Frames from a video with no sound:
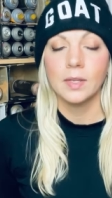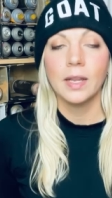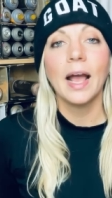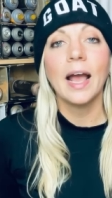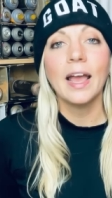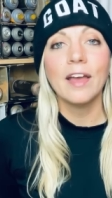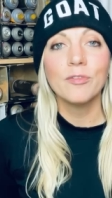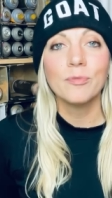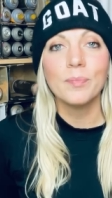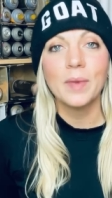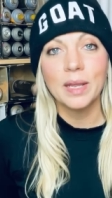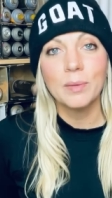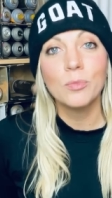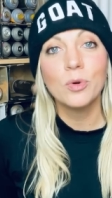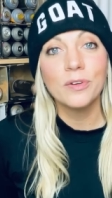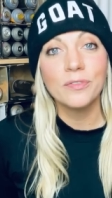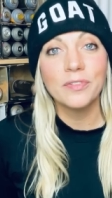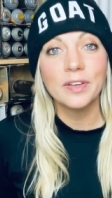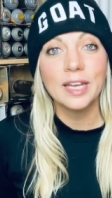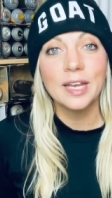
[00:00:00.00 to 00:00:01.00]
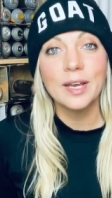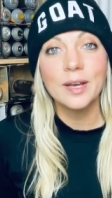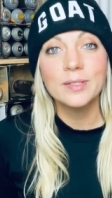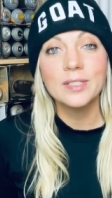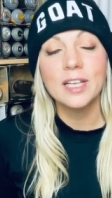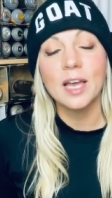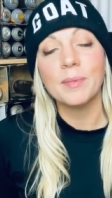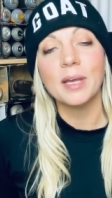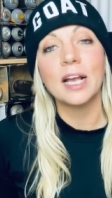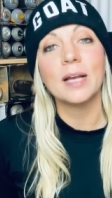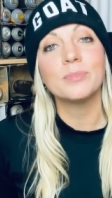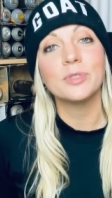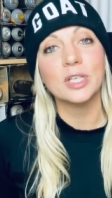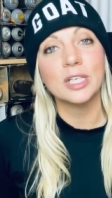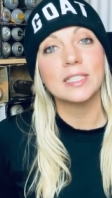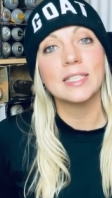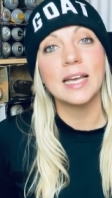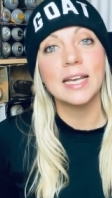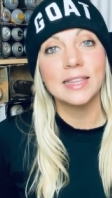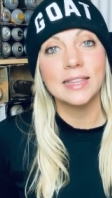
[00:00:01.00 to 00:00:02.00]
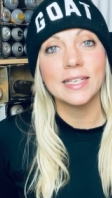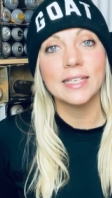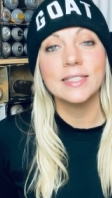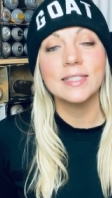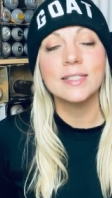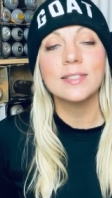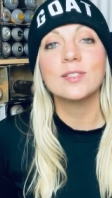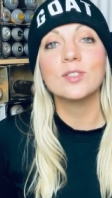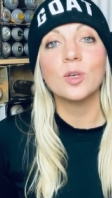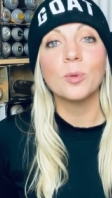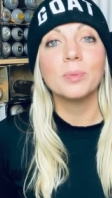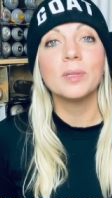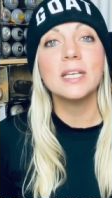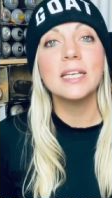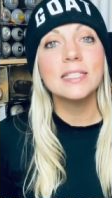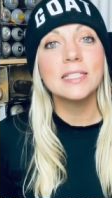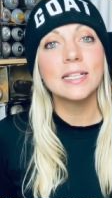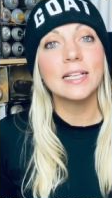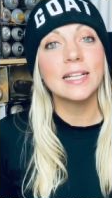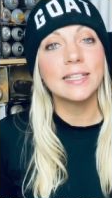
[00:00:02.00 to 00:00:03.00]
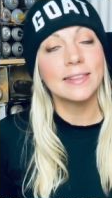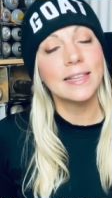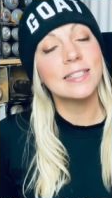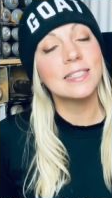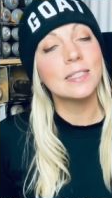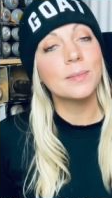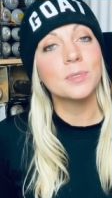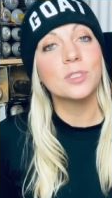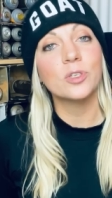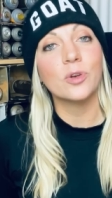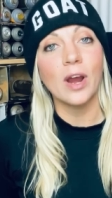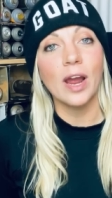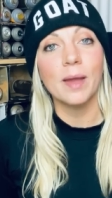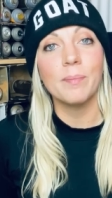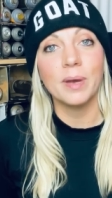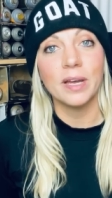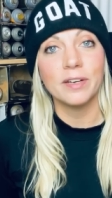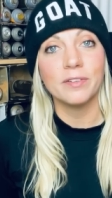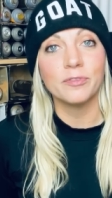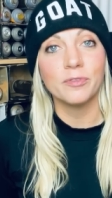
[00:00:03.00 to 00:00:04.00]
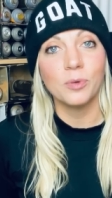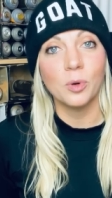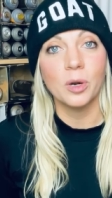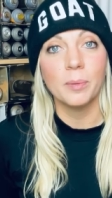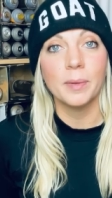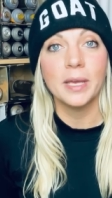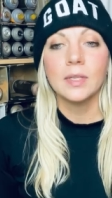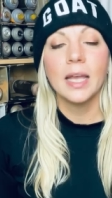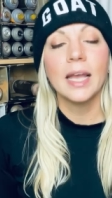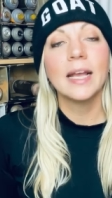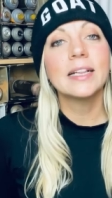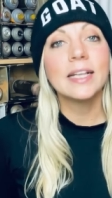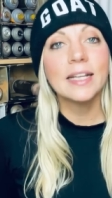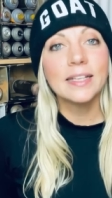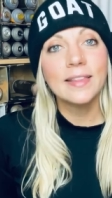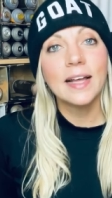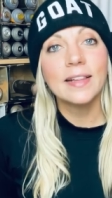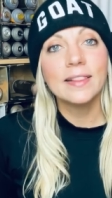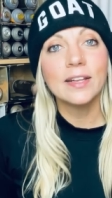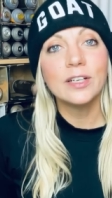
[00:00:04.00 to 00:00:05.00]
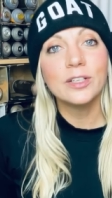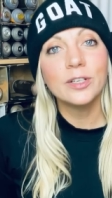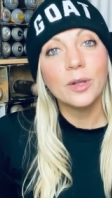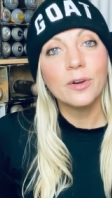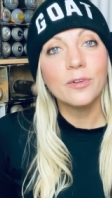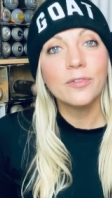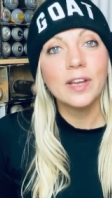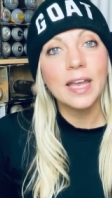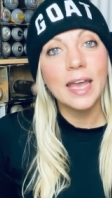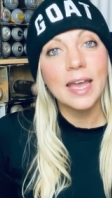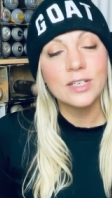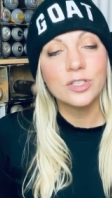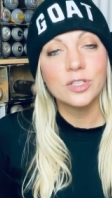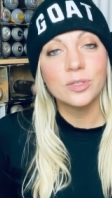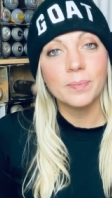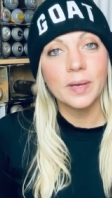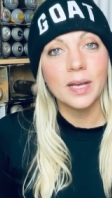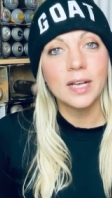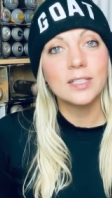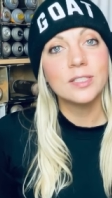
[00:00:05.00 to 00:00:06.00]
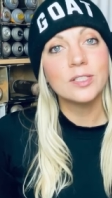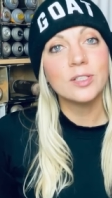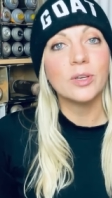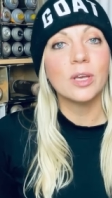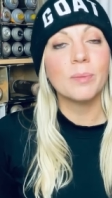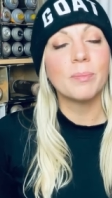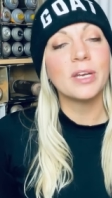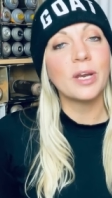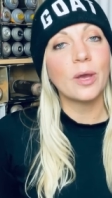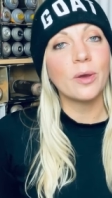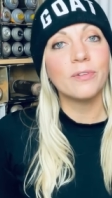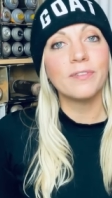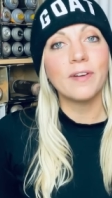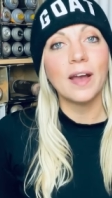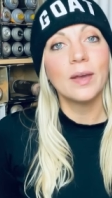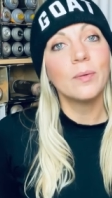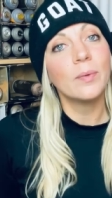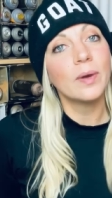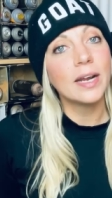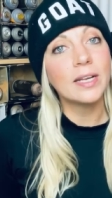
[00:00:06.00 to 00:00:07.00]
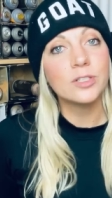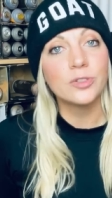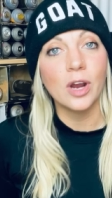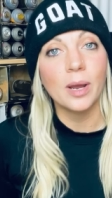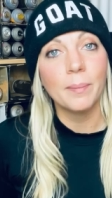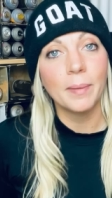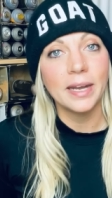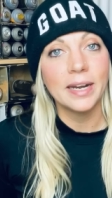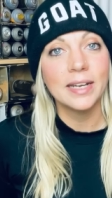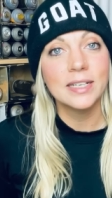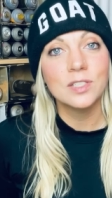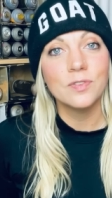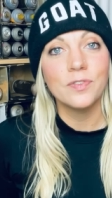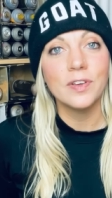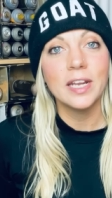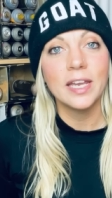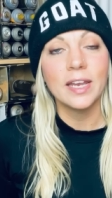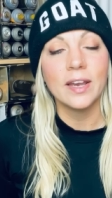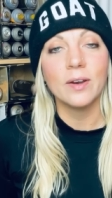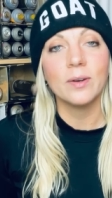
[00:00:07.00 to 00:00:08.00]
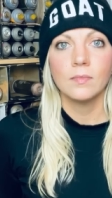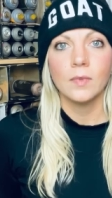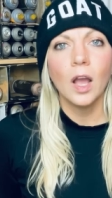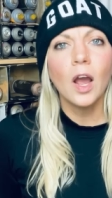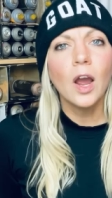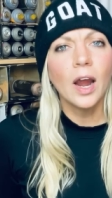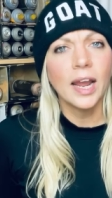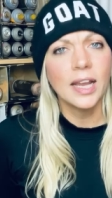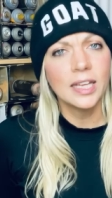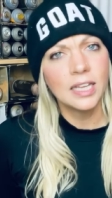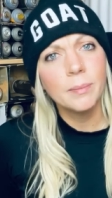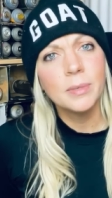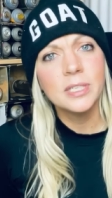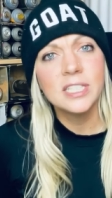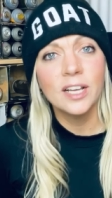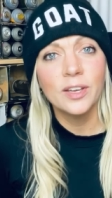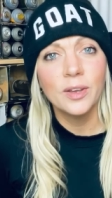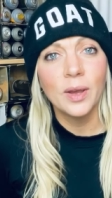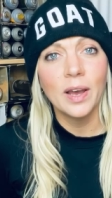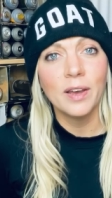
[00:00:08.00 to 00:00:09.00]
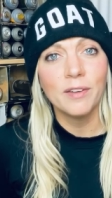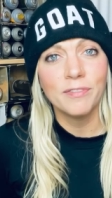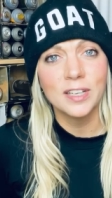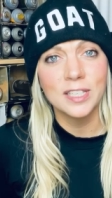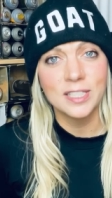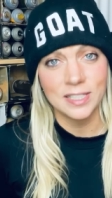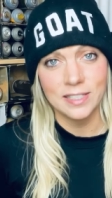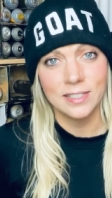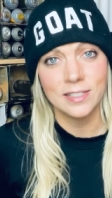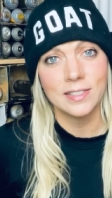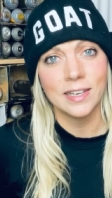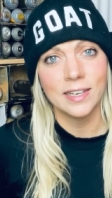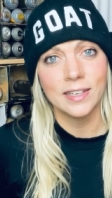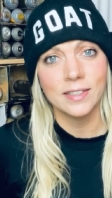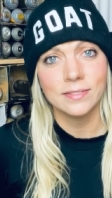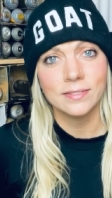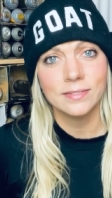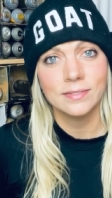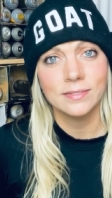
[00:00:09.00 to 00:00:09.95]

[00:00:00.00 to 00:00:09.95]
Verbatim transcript: I have many more videos coming up just like this, so please click that subscribe button for me and click that little notification bell so you can be notified when I drop my next video. Alright, let me tell you how I fix this thing.